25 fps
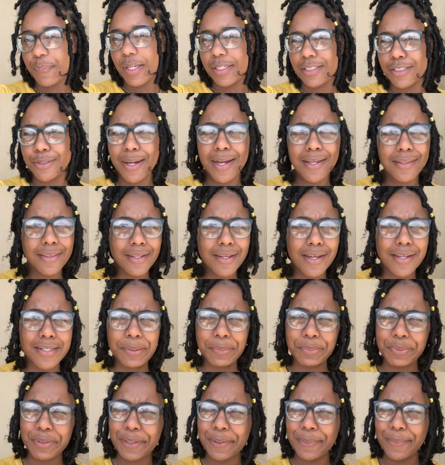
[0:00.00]
So I think I did
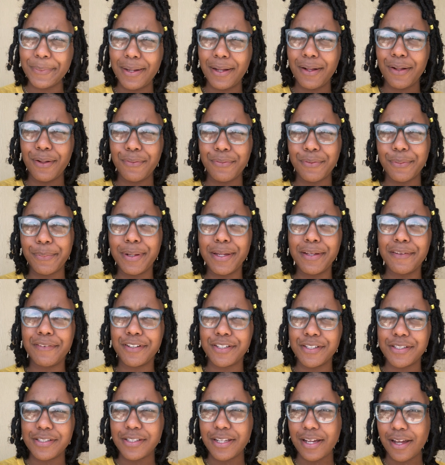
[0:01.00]
pretty well for my
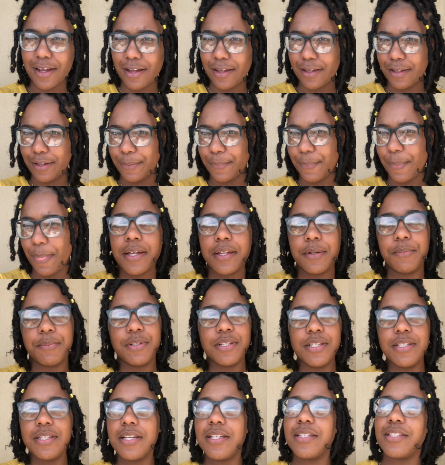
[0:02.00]
first time. And
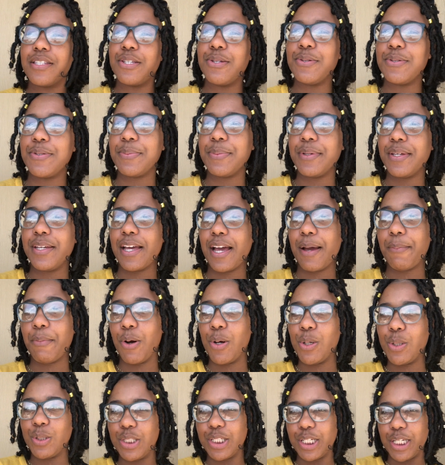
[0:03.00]
please excuse me, I'm
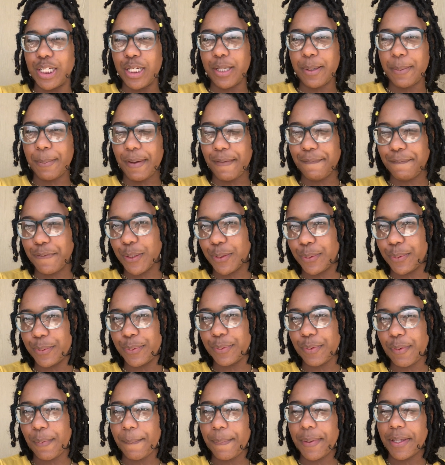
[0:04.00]
holding my
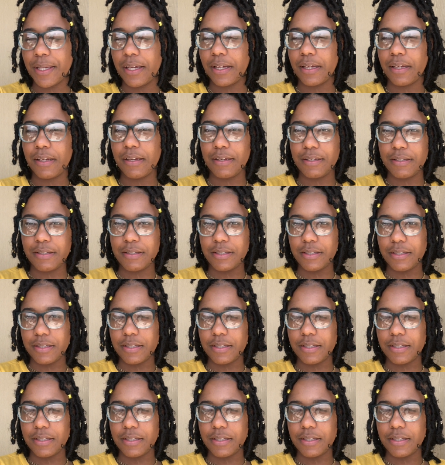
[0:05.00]
phone because